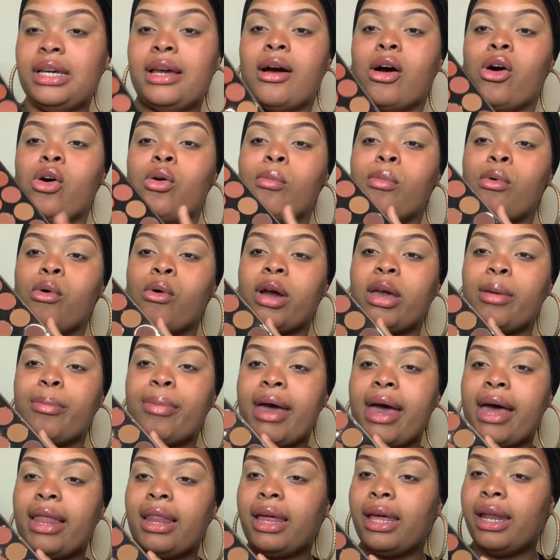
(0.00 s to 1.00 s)
Oh Boy
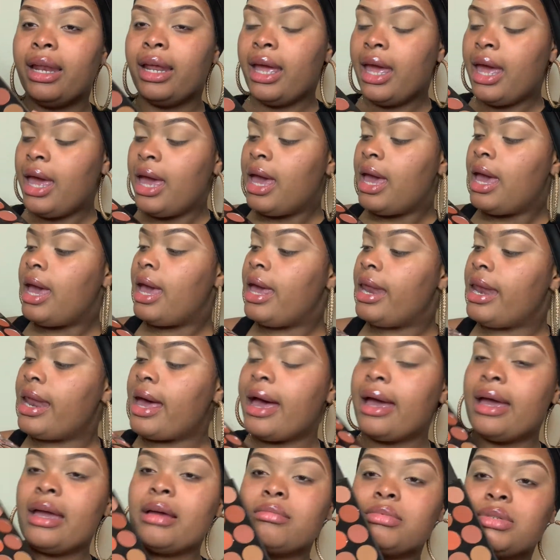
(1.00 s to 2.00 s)
palette. And
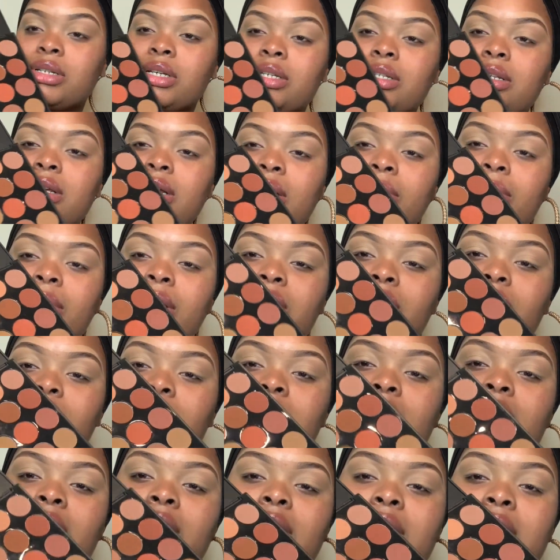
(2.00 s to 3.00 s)
I am just going to be
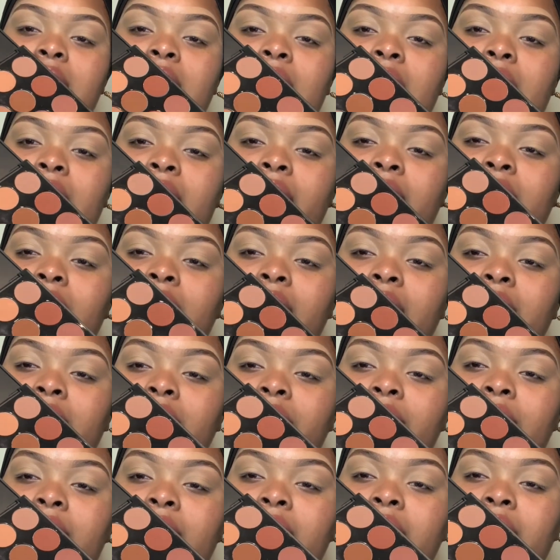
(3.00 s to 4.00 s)
using this lighter color
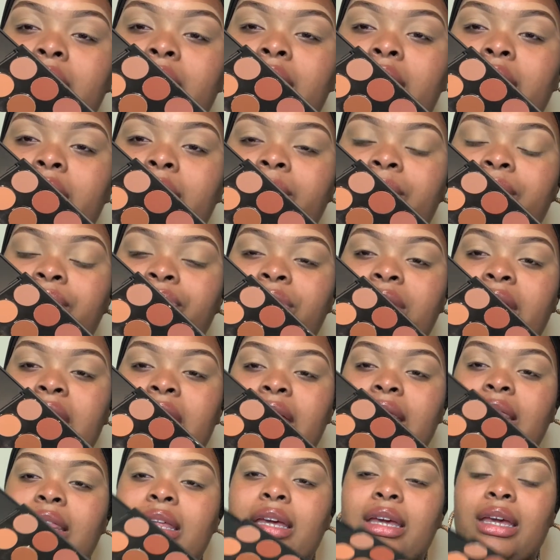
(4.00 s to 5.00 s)
right here
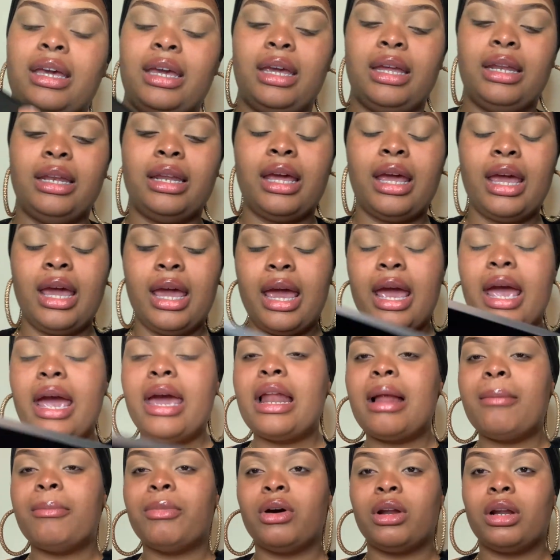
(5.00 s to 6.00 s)
at the end.
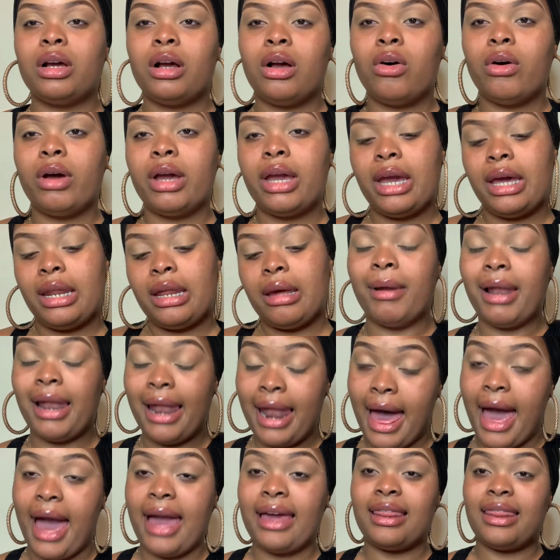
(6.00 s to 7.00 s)
And I'm going to go ahead and
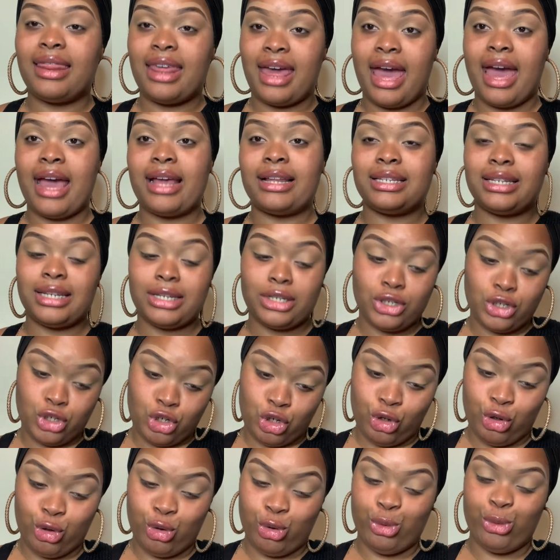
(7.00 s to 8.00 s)
apply that
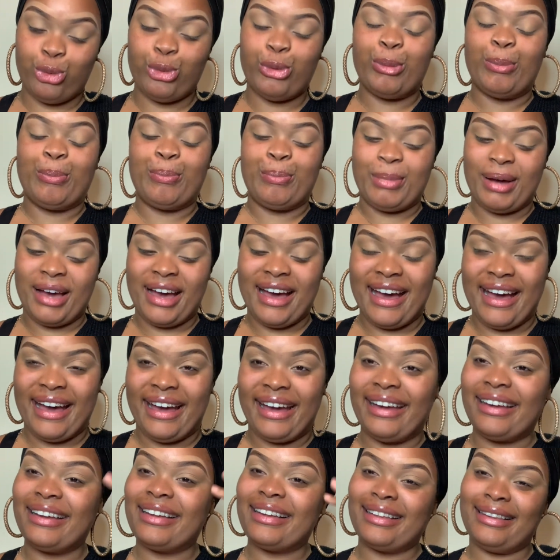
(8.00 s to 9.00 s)
to
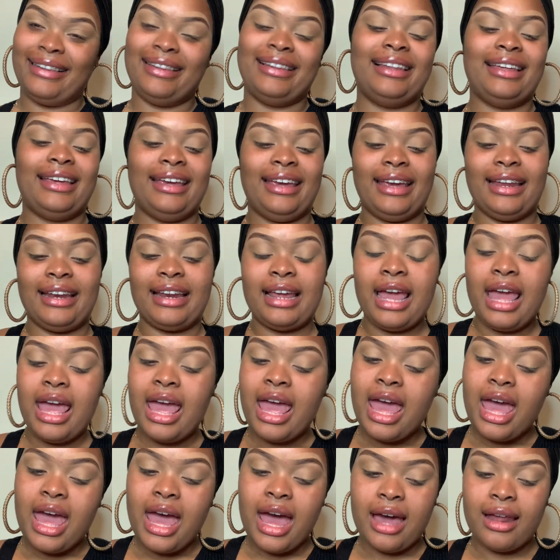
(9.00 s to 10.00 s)
my lid.
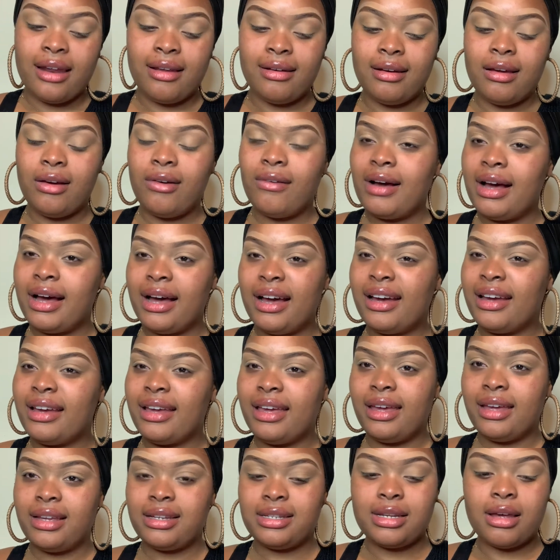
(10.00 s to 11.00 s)
I don't know how I
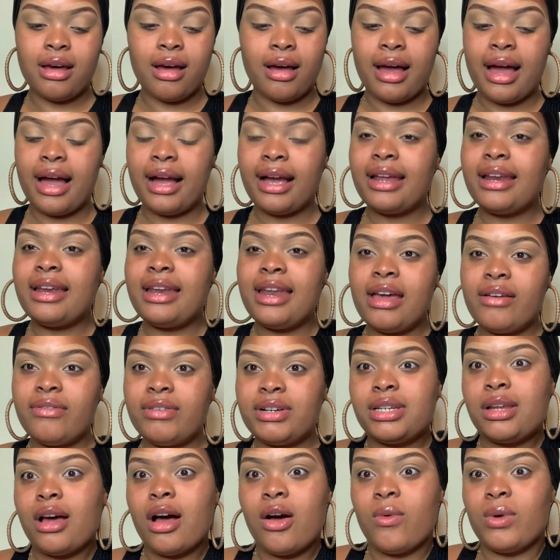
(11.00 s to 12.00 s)
can't talk. I can
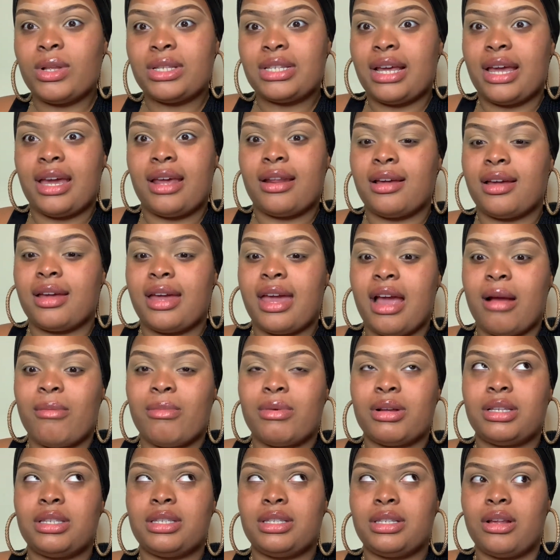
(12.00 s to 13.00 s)
never talk once I get on
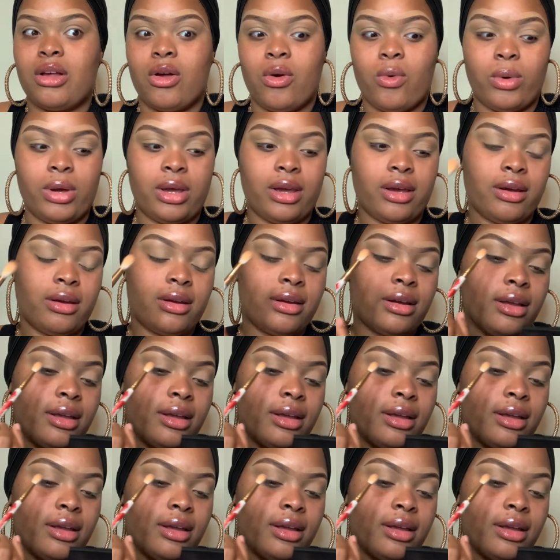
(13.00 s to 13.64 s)
camera. It's so weird.